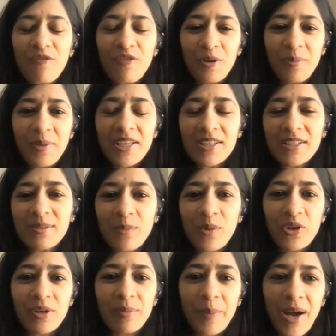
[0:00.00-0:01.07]
for me, it's
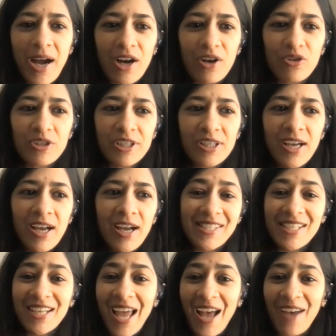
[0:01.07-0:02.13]
more about, I
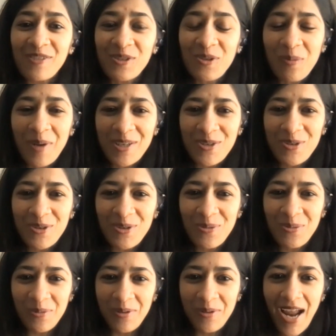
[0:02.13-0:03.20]
still have so much to
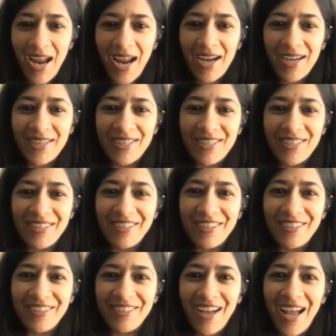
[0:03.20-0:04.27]
do and
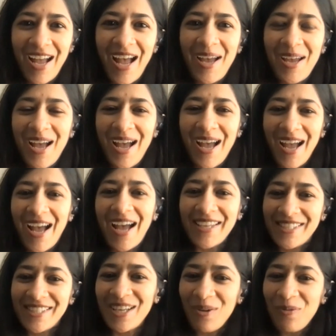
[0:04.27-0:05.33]
I
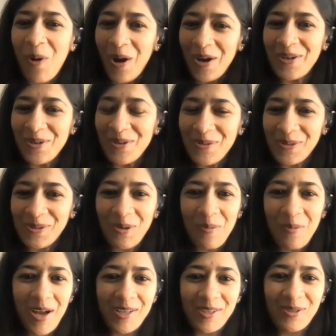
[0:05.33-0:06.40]
still want to do so
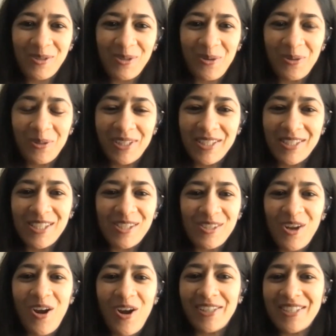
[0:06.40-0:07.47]
much. So this is
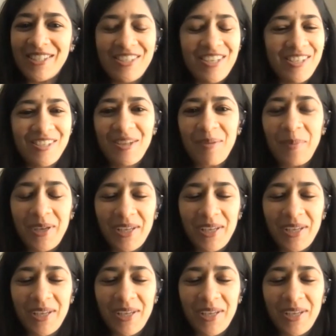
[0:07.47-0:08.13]
just the